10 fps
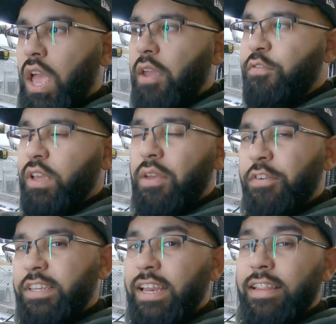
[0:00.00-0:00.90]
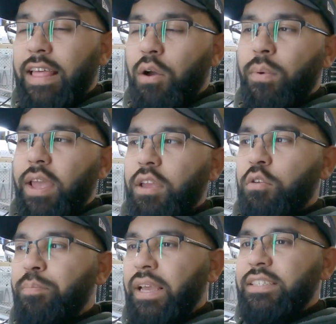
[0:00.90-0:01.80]
if you did it that way, it
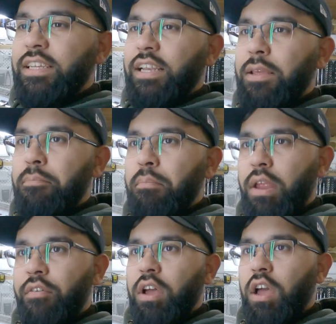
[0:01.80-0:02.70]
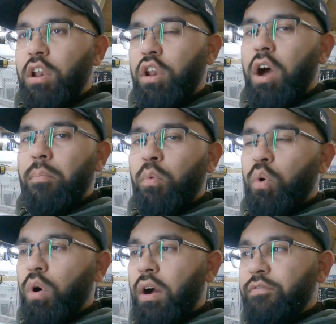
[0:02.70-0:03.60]
would basically mirror a lot
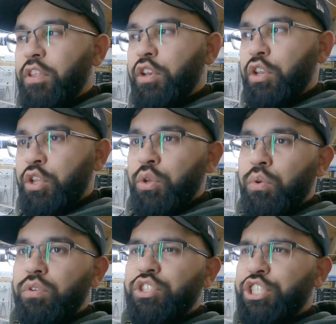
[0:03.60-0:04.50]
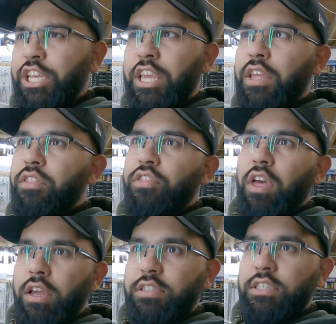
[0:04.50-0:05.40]
more of the new
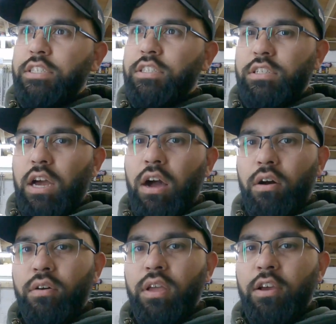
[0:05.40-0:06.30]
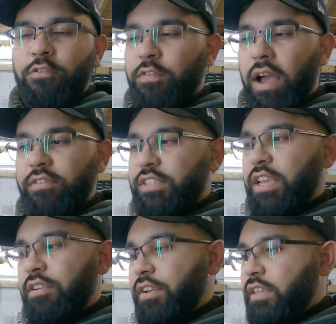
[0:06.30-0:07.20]
G30 style 5
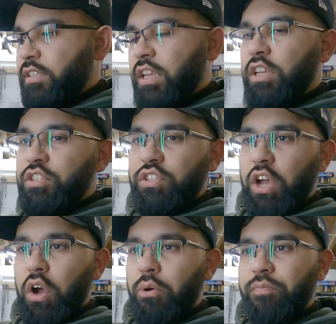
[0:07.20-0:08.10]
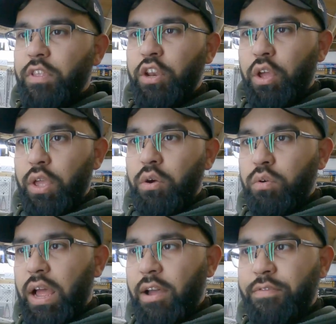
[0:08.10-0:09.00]
Series. So, you know, it
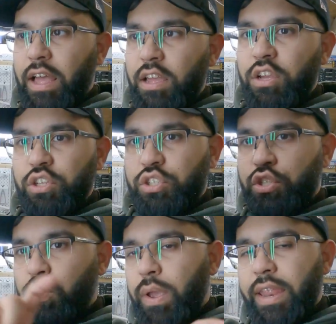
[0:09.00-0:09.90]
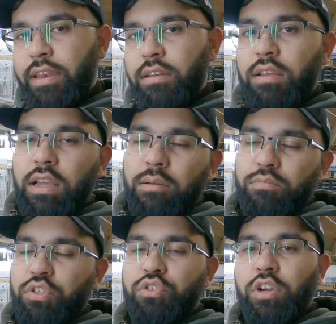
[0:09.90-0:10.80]
will have that twin
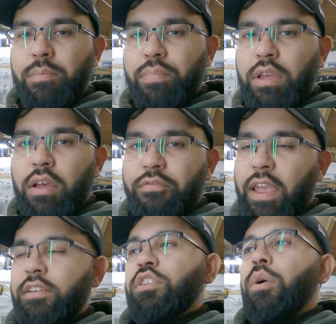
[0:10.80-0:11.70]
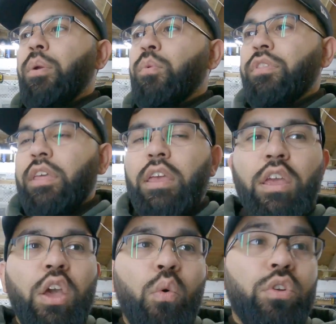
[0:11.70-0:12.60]
strip effect going with it,
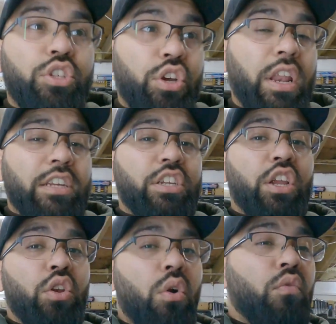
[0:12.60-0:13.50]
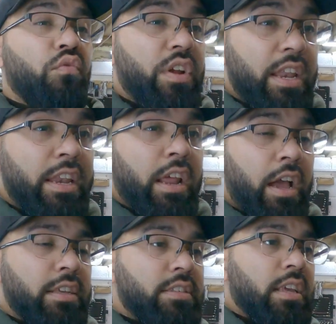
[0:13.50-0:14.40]
which could actually look really
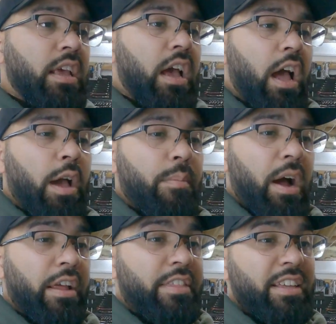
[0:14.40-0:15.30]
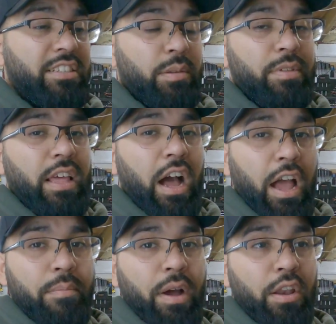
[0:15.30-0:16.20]
nice. I think it's something that
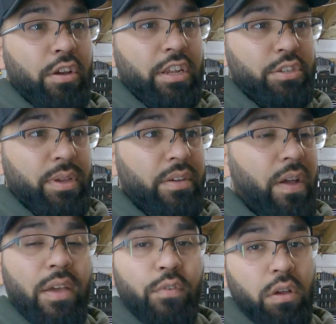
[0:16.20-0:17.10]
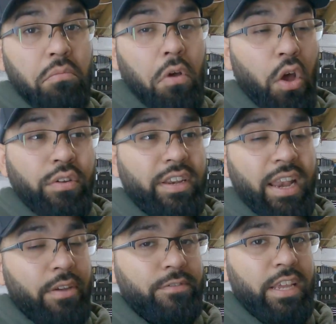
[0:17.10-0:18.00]
I might look at doing if I ever owned
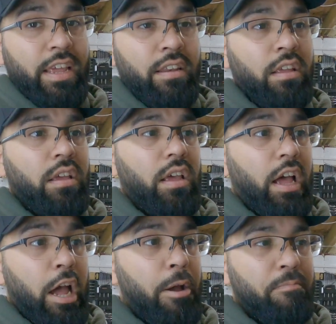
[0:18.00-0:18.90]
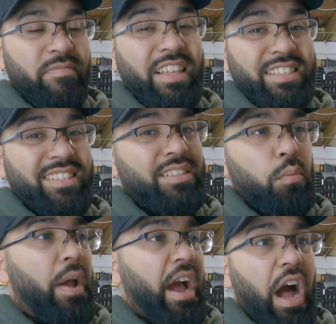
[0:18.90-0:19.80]
an F10. it's the
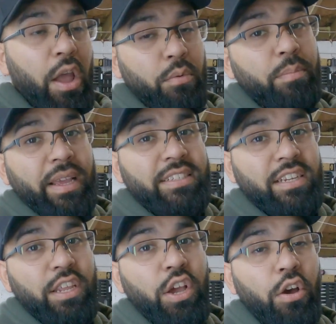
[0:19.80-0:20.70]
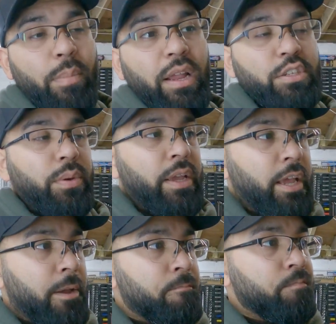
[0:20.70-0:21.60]
way I would basically go about doing
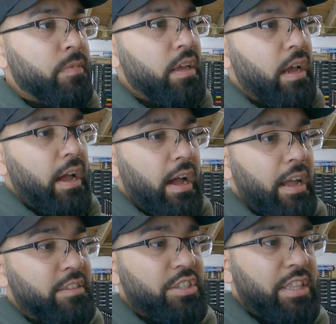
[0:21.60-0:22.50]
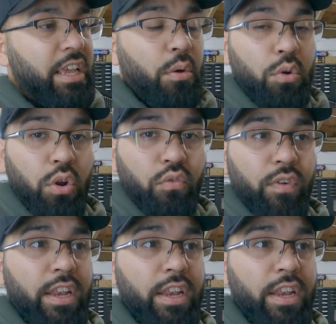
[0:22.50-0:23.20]
it. I just think it would look